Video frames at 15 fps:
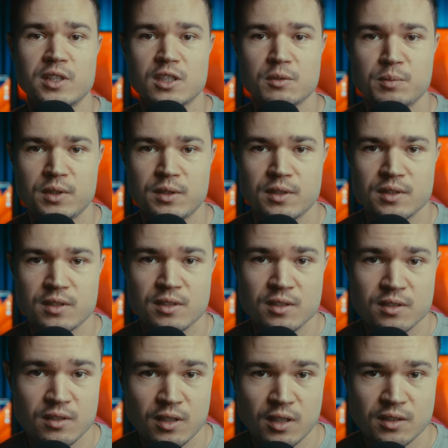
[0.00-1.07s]
experience
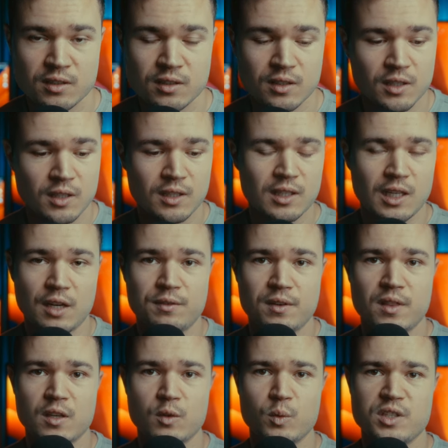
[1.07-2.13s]
sucked,
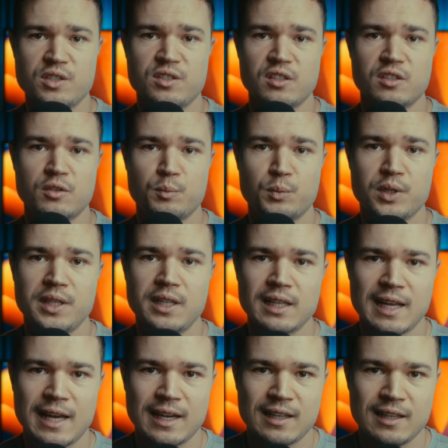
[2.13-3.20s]
everything was just pretty
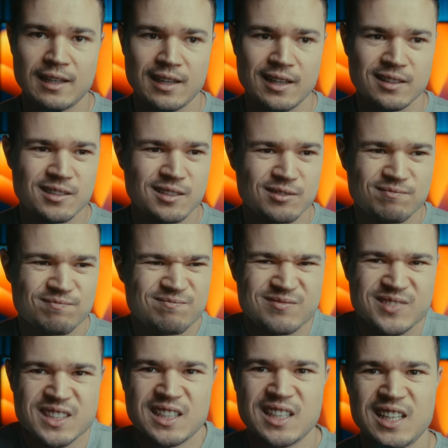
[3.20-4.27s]
laggy, and
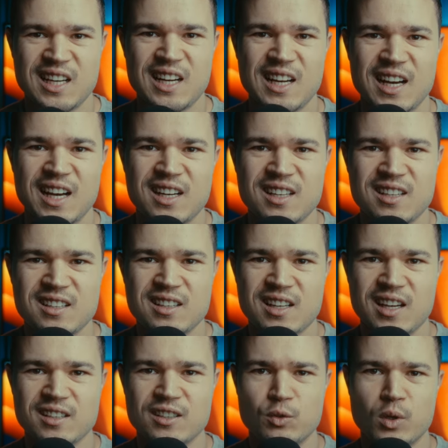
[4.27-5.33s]
I didn't
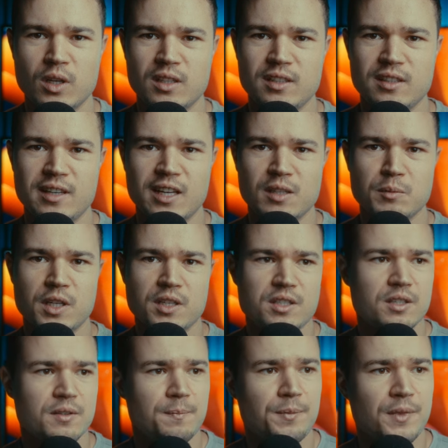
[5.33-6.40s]
like the quality that much.
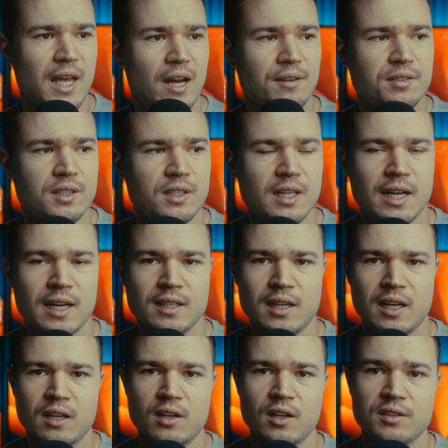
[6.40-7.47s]
After that,
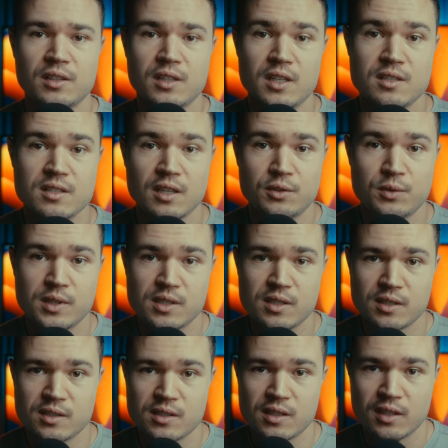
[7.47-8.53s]
I got the
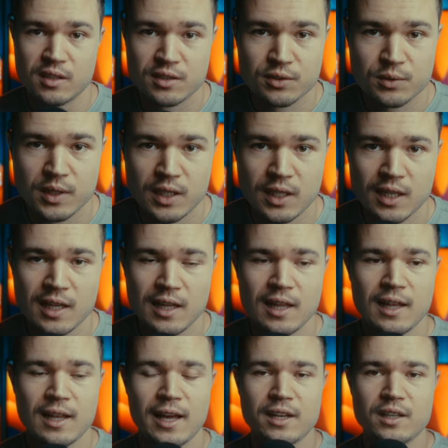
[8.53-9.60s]
Insta360 X3,
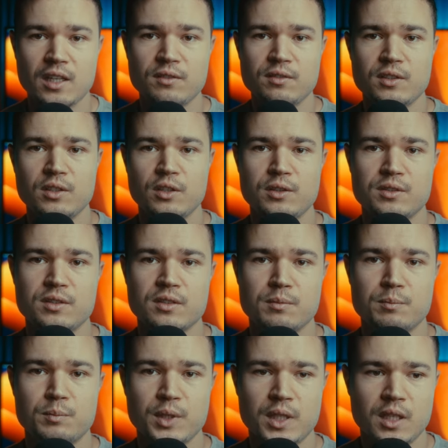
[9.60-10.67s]
and even though it's
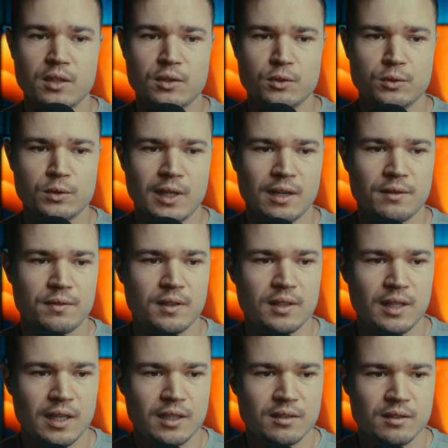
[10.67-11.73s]
pretty cool, I feel
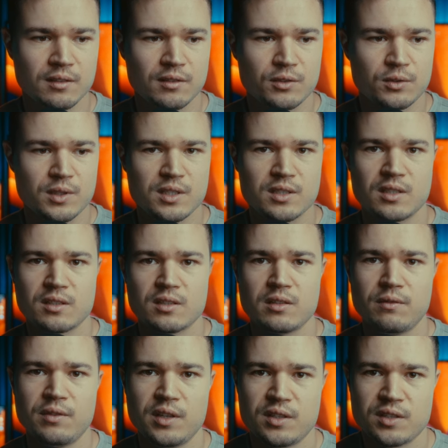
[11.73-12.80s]
like the
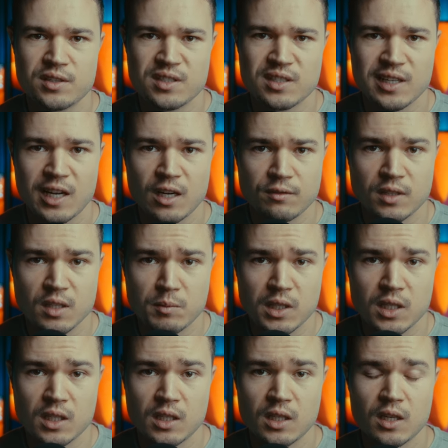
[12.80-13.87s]
360 feature is kind of
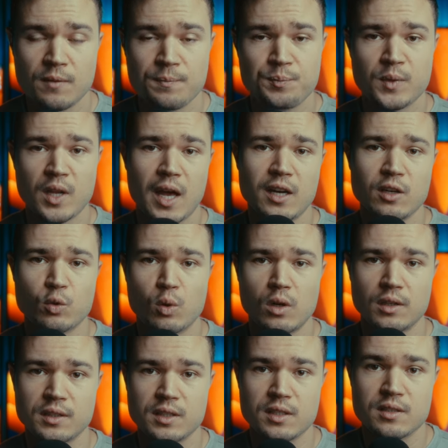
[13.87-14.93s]
gimmicky and the
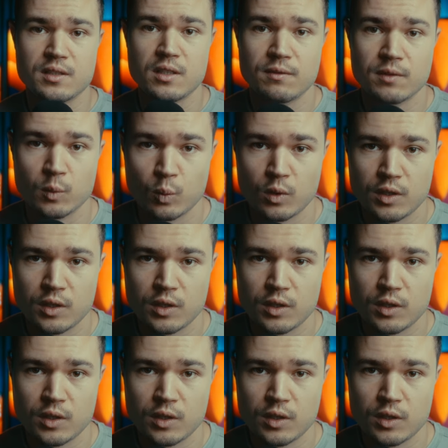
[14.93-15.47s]
quality is even